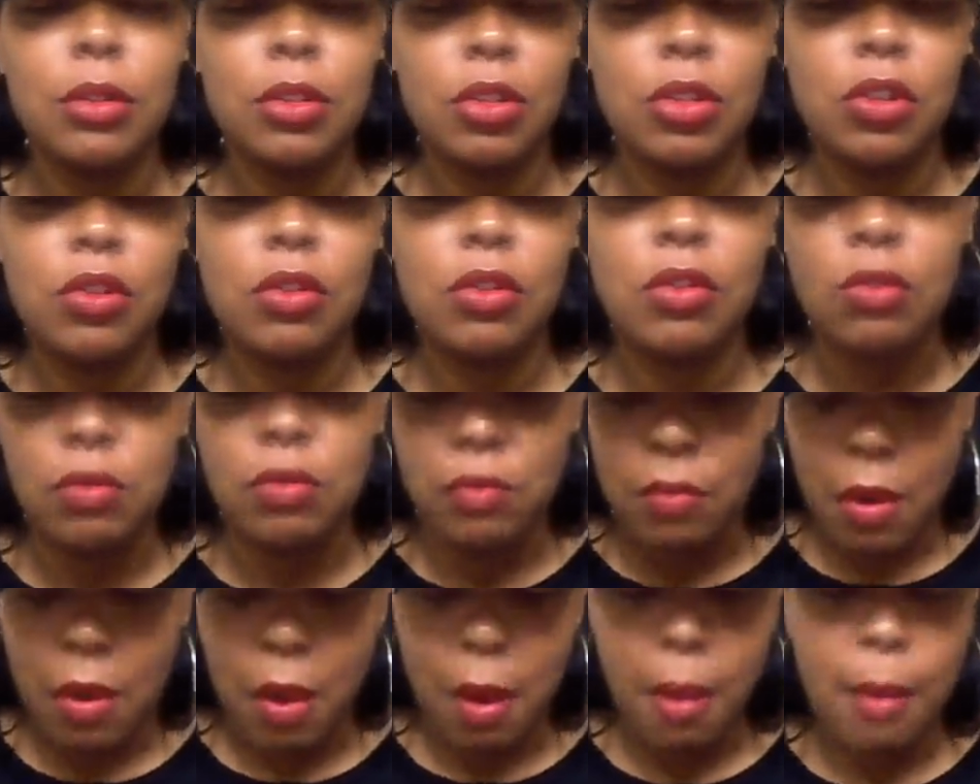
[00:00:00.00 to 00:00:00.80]

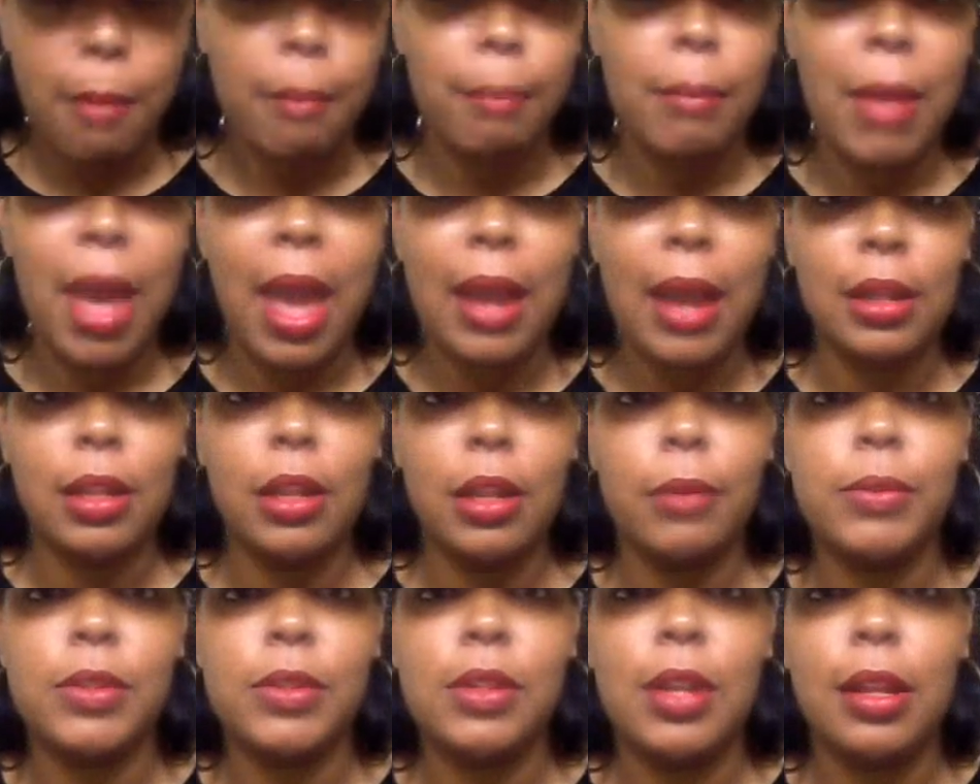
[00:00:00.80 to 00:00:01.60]
two MAC
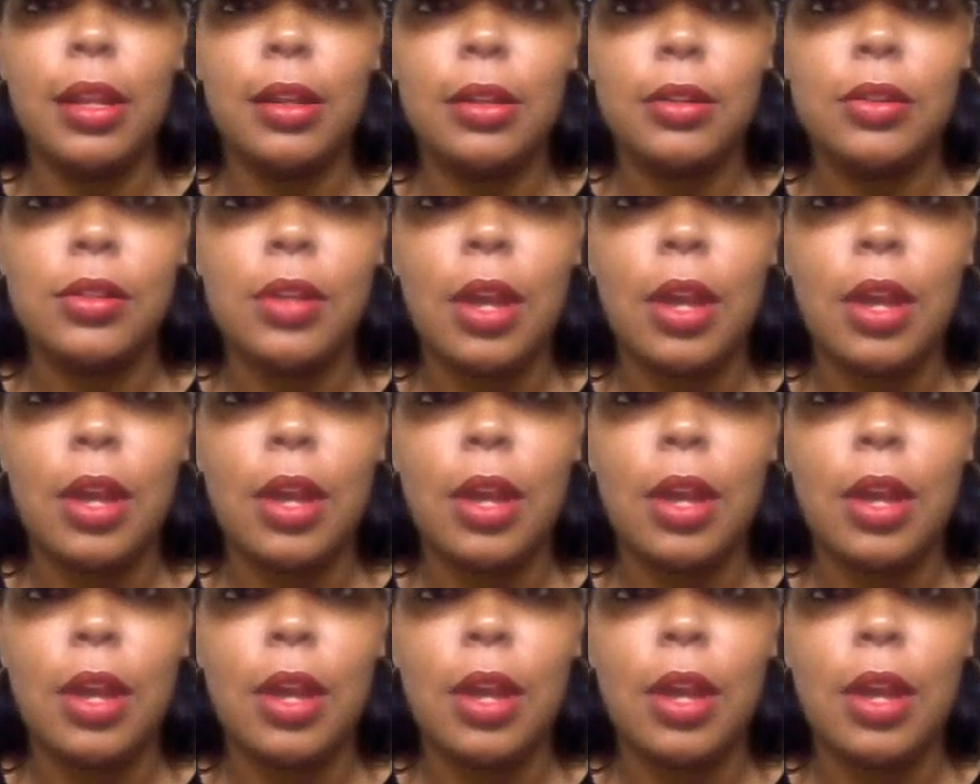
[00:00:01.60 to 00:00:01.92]
lipsticks.